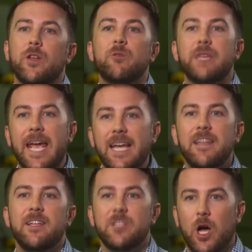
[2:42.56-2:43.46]
they're
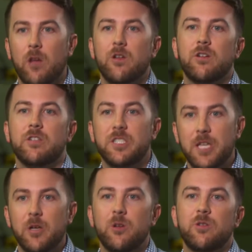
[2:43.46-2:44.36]
gaining these other
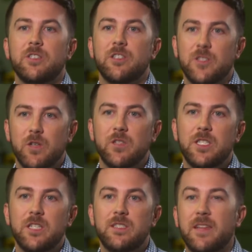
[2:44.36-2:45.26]
skills and
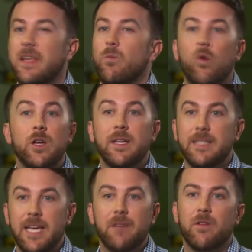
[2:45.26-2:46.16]
services that they
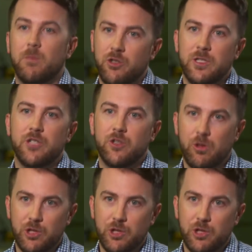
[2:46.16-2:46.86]
wouldn't get from a traditional